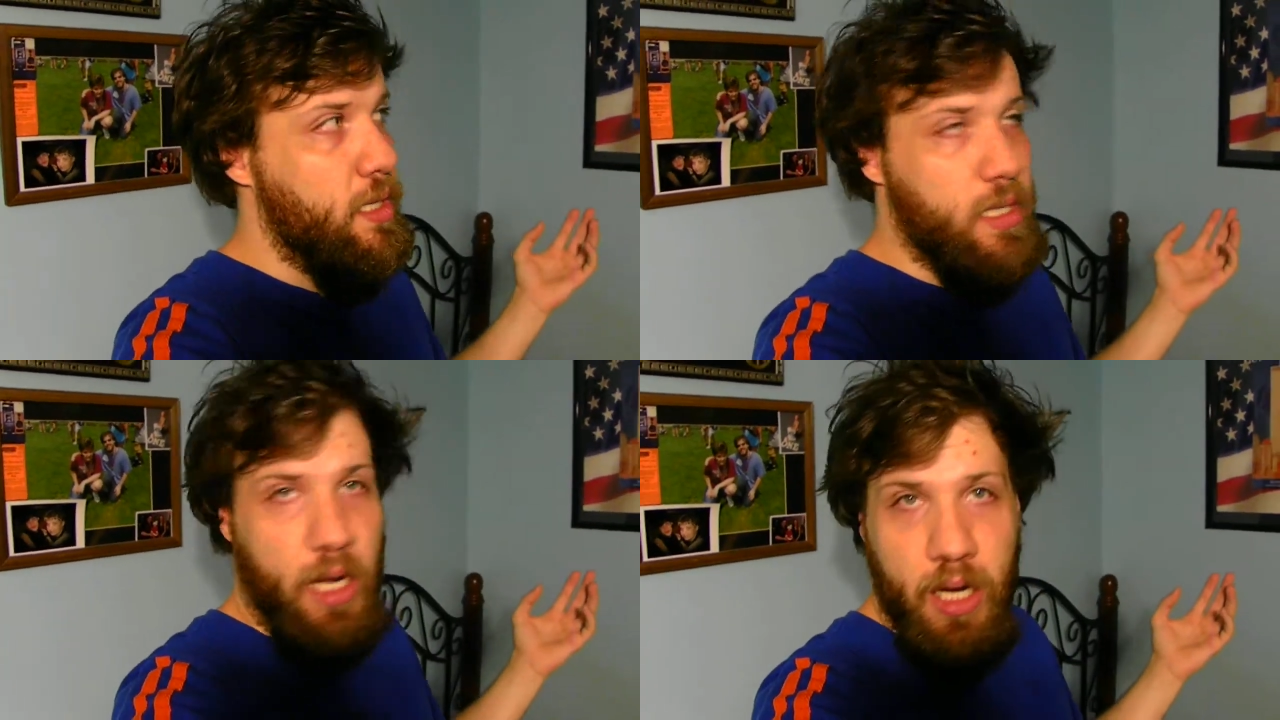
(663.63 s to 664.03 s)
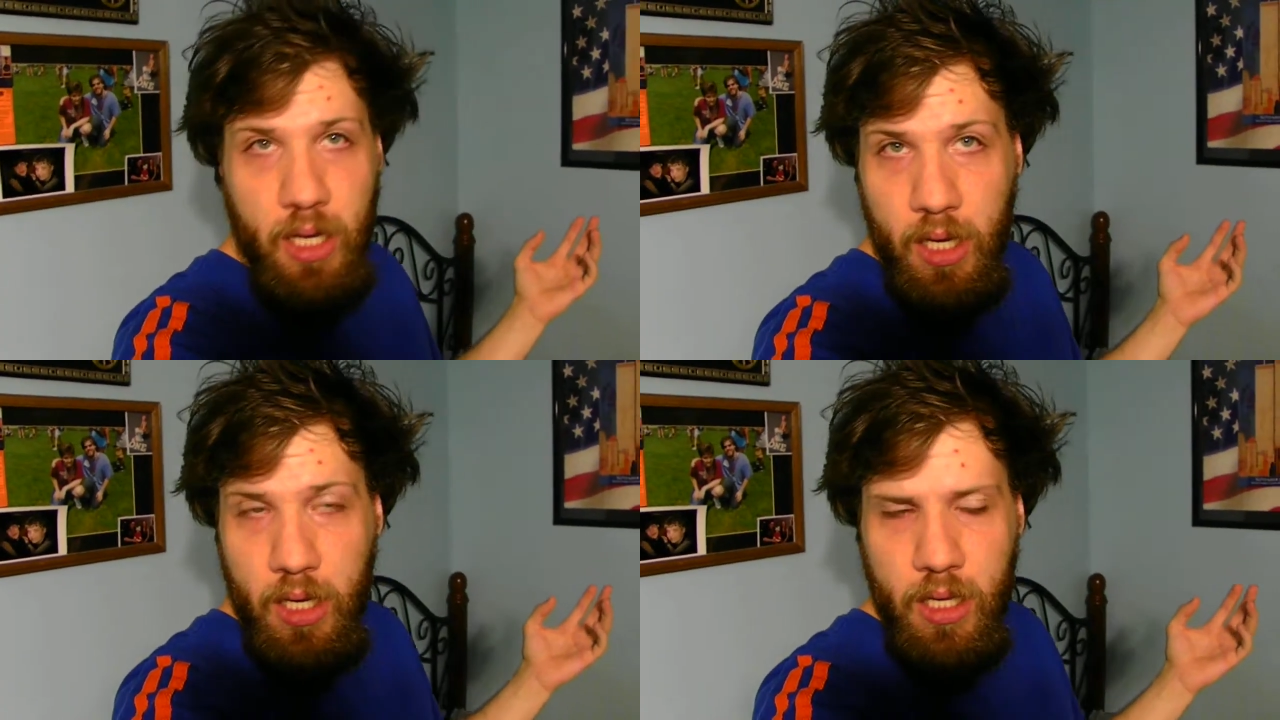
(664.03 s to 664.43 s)

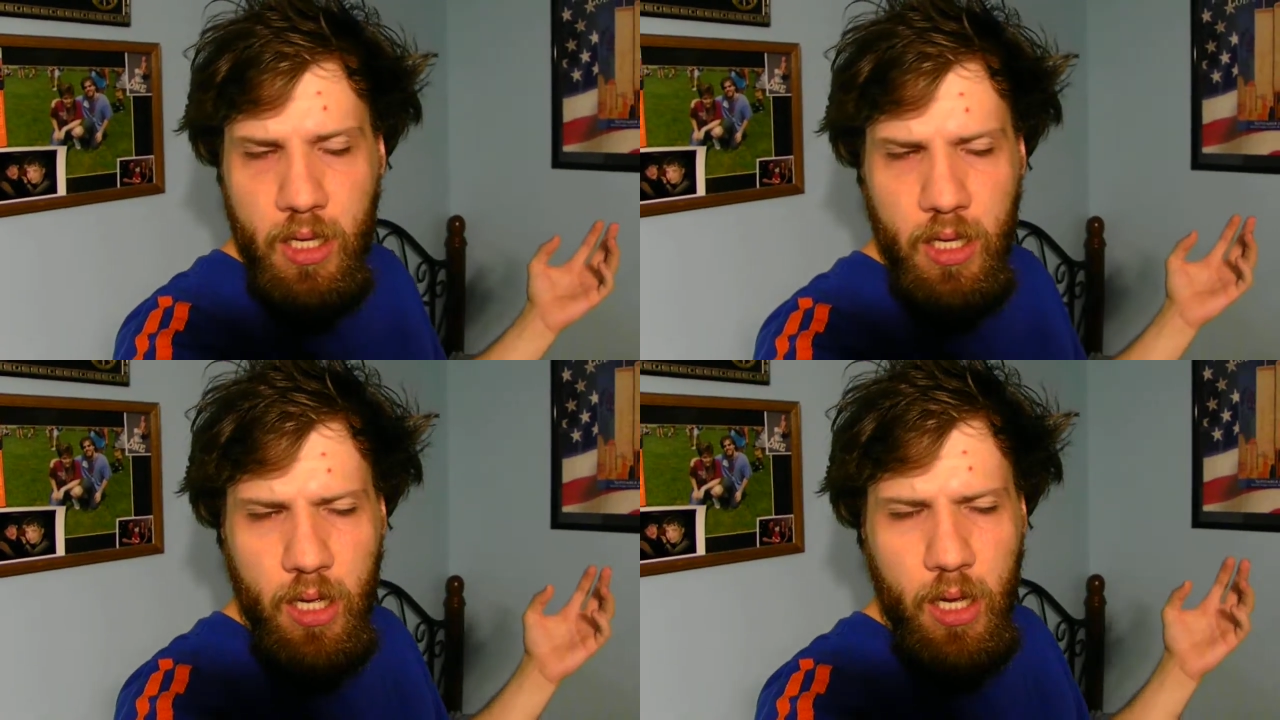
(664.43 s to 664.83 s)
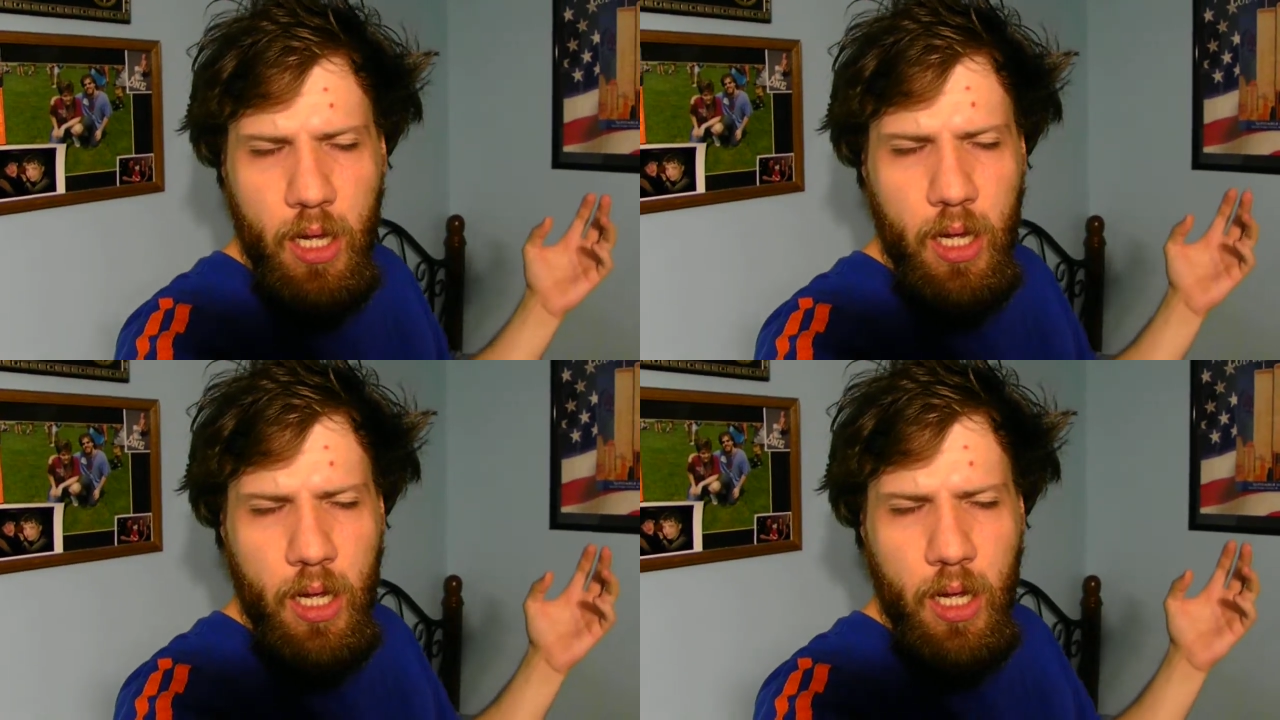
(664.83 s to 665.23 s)
antenna
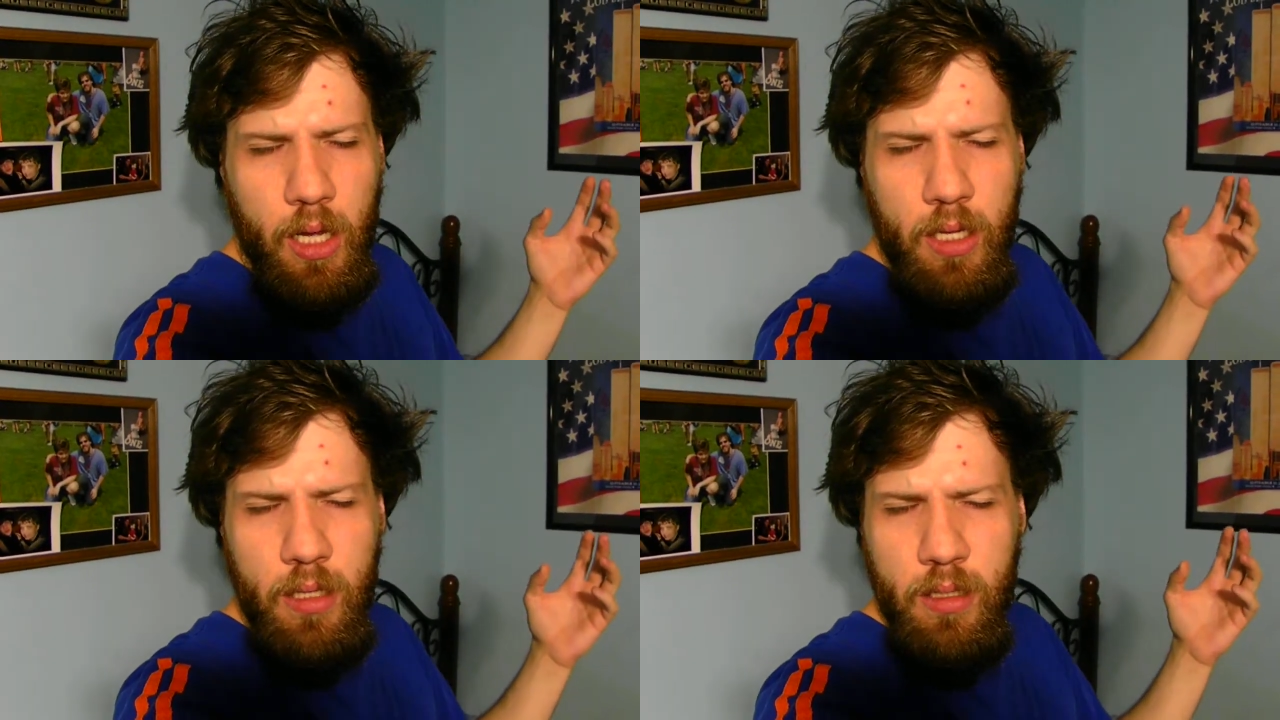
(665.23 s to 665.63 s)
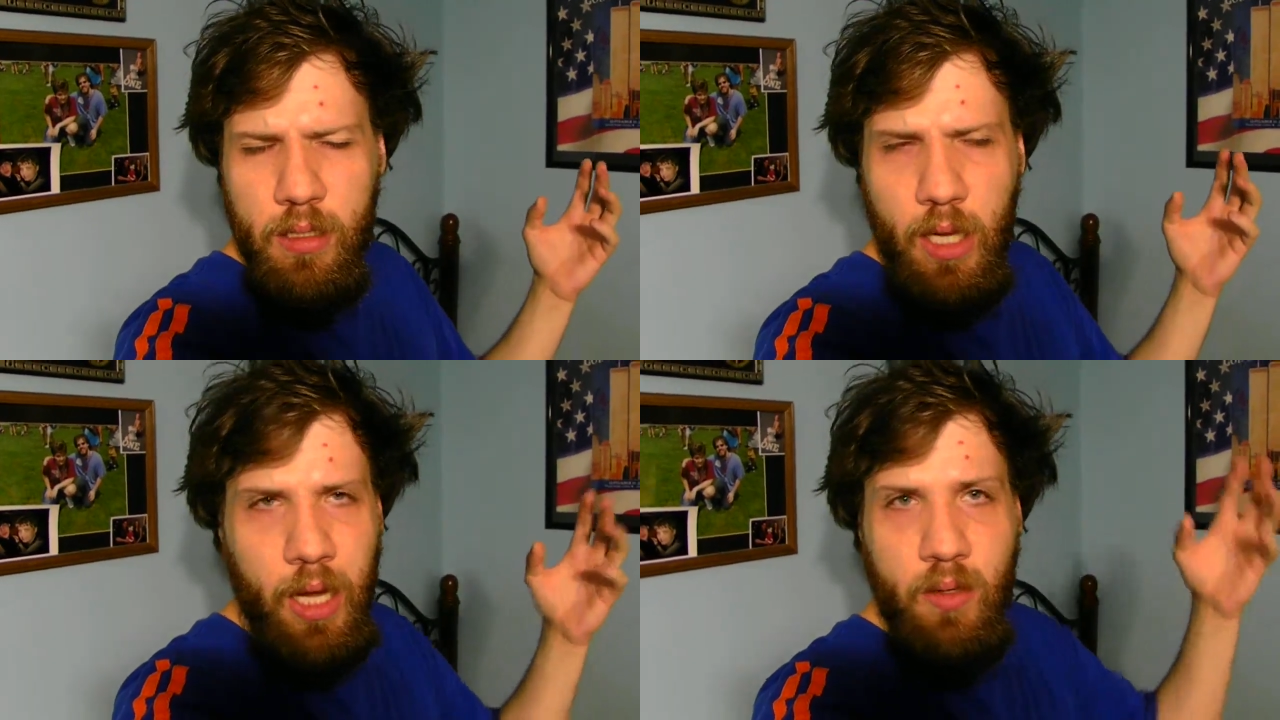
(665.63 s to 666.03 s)
uh,
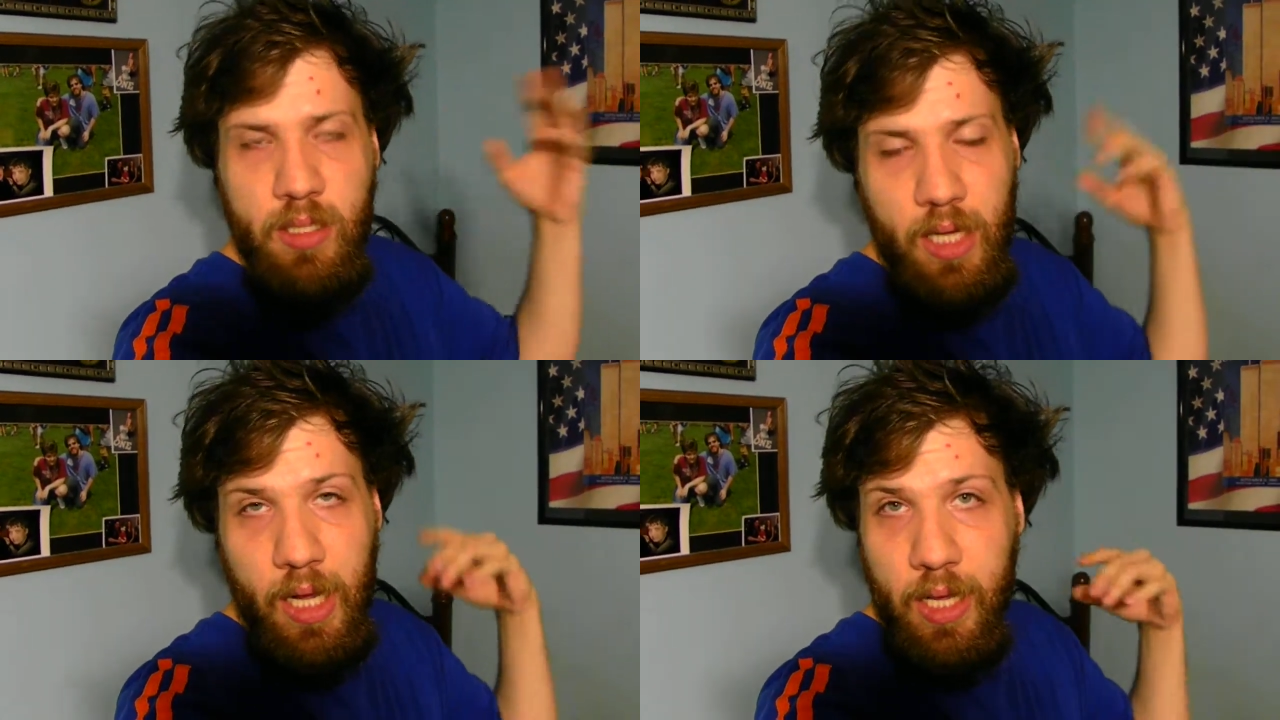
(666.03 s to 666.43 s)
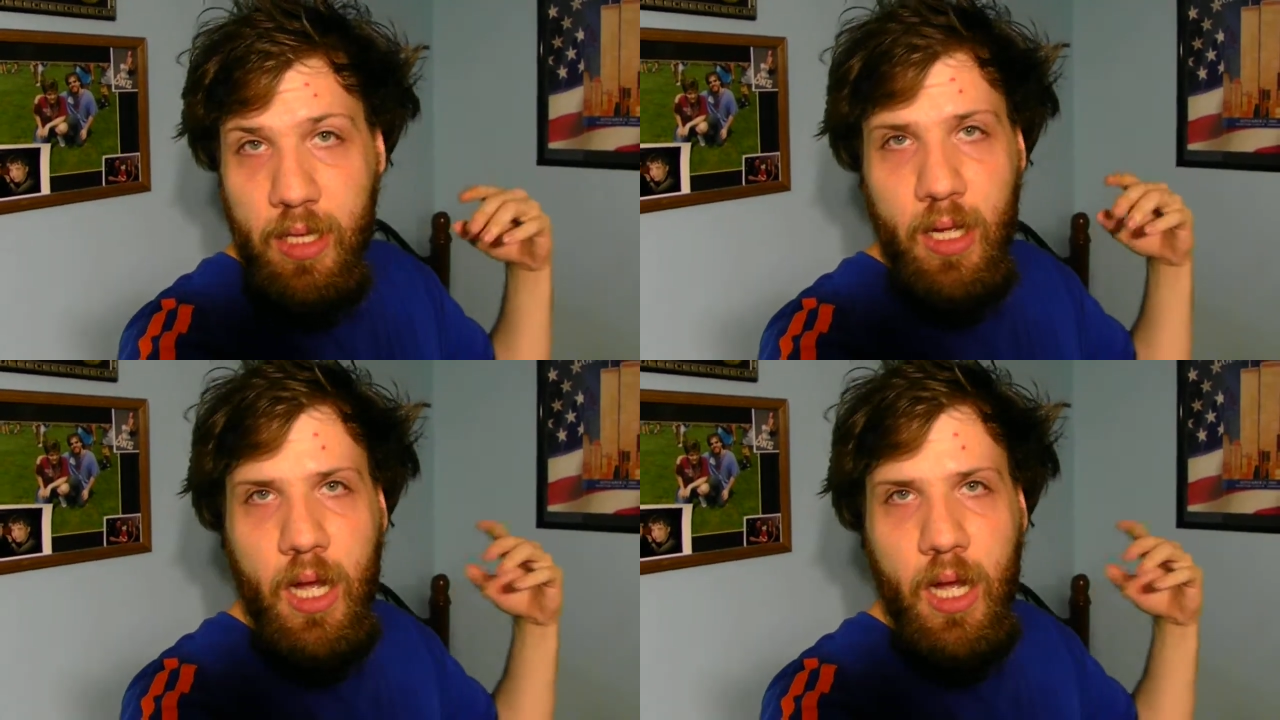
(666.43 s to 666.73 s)
outside?